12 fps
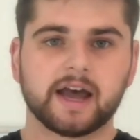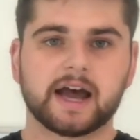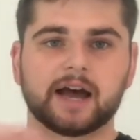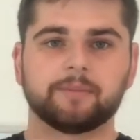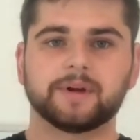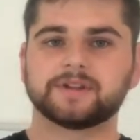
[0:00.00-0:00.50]

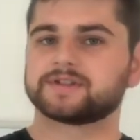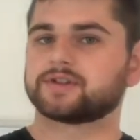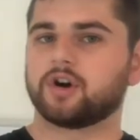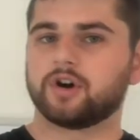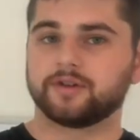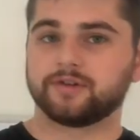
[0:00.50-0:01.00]
It's
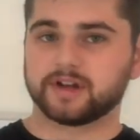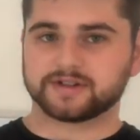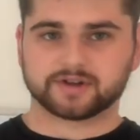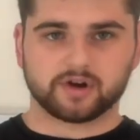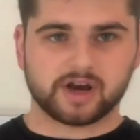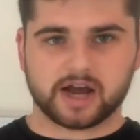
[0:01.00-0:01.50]
gone
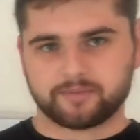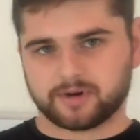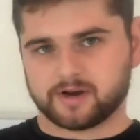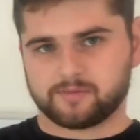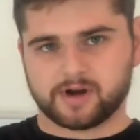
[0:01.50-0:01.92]
up and up